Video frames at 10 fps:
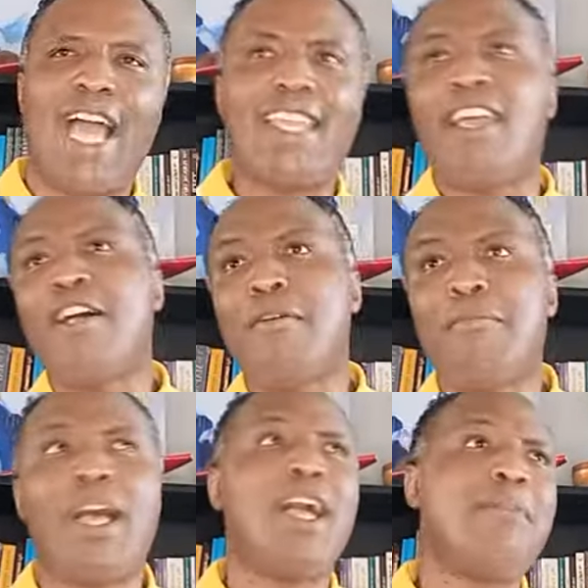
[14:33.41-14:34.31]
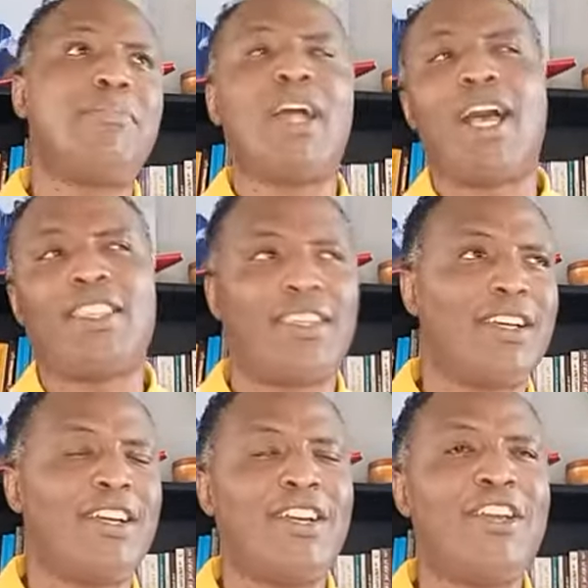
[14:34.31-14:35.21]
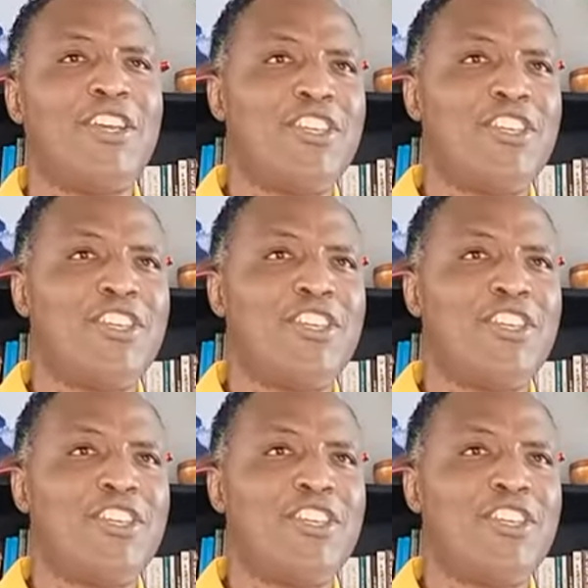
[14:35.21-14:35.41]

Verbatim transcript: Daniel, my brother,